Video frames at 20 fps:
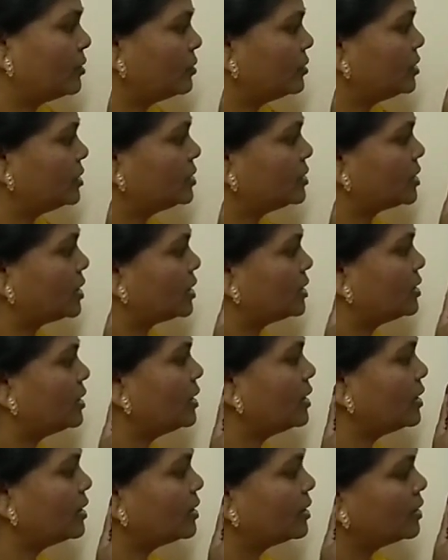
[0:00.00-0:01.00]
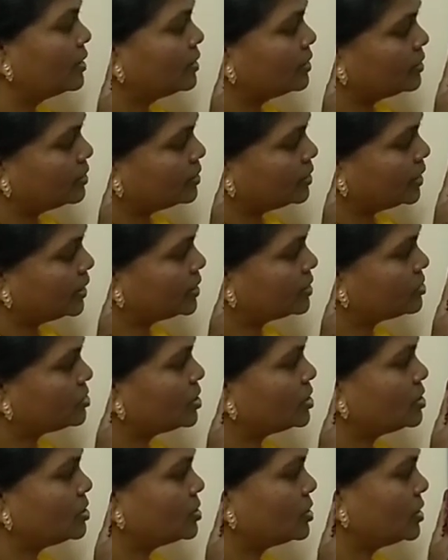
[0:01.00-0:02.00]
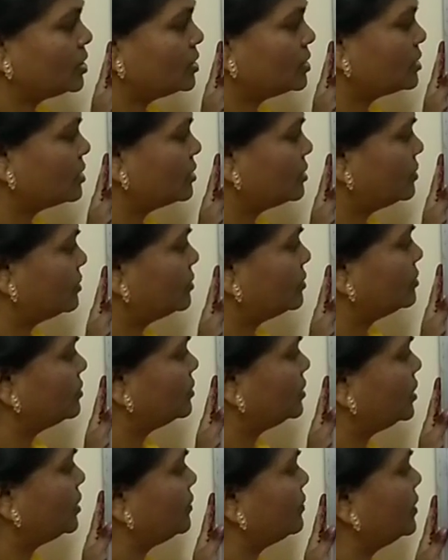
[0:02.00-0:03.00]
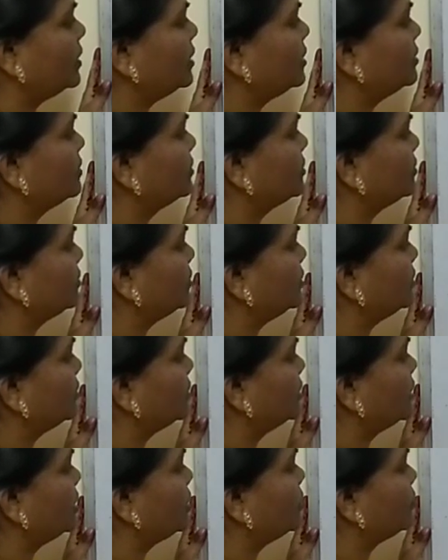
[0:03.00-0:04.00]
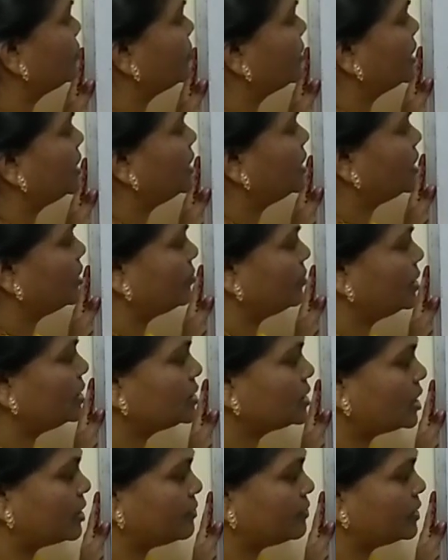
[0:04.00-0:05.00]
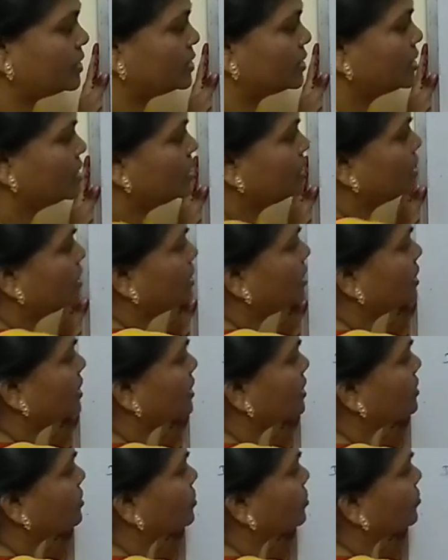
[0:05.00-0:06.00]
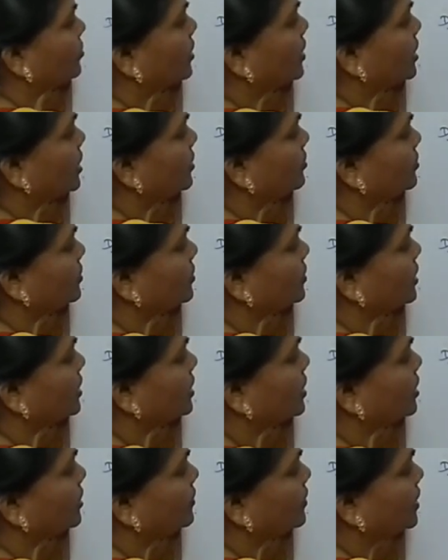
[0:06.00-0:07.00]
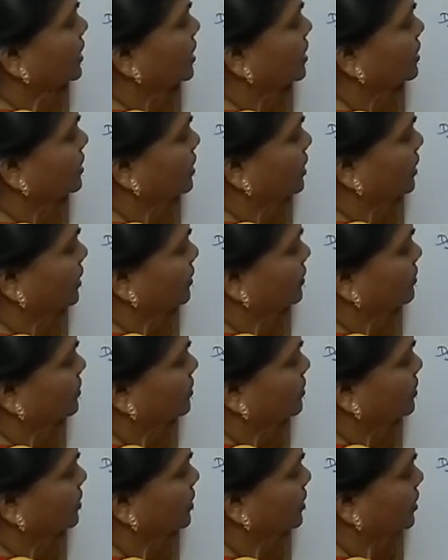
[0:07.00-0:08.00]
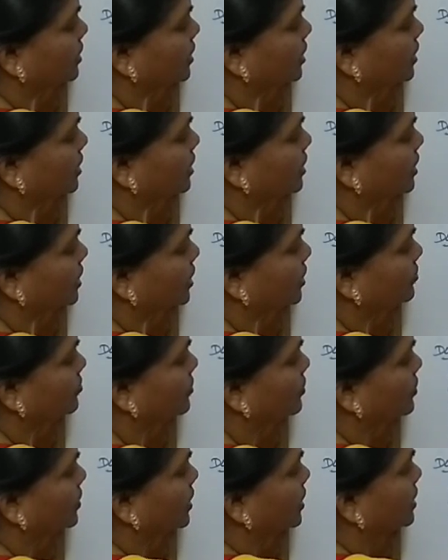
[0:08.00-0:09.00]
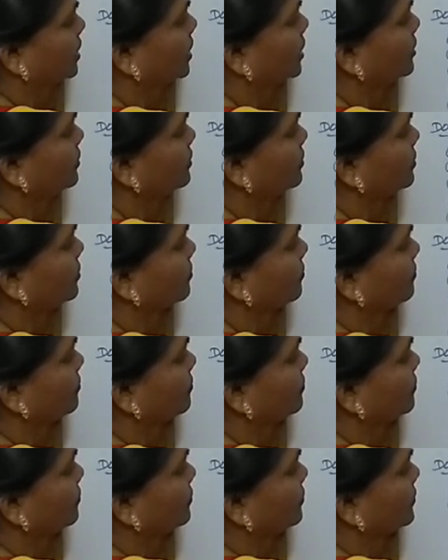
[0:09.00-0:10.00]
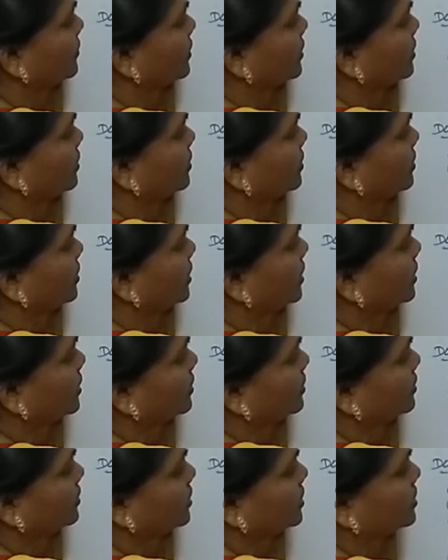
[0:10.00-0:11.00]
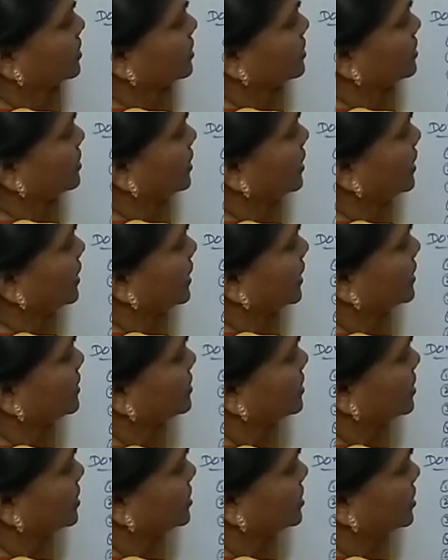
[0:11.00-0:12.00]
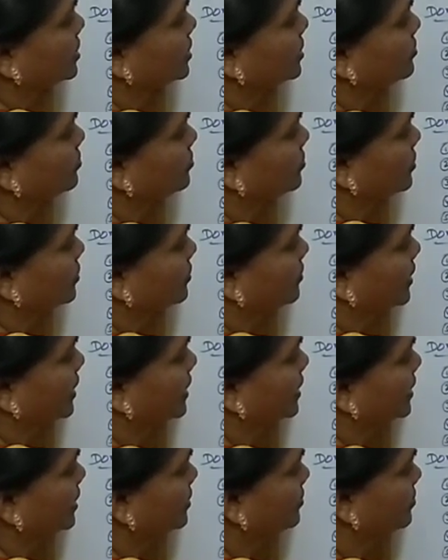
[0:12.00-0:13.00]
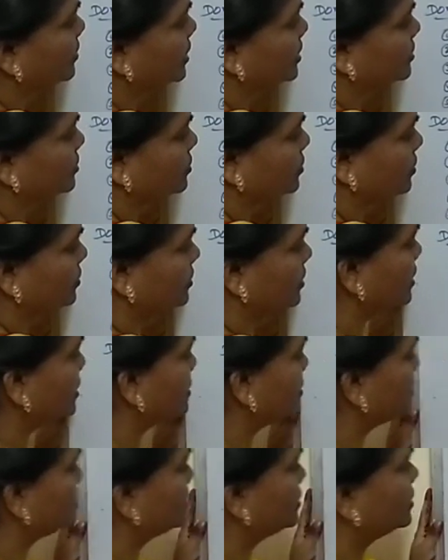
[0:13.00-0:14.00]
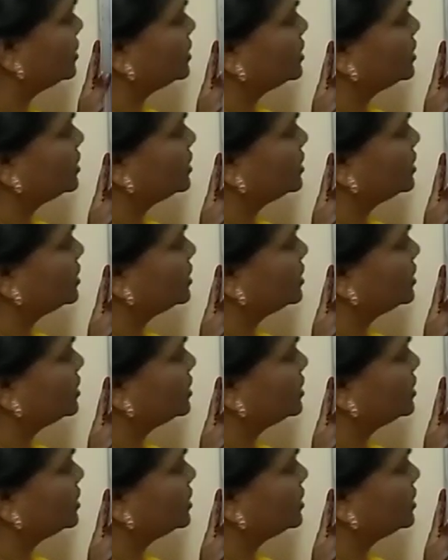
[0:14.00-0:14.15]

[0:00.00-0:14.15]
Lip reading: These are the extensions given in the domain naming service. Here domain name you can give anything. Here any name you can give, and this is the extension provided based on these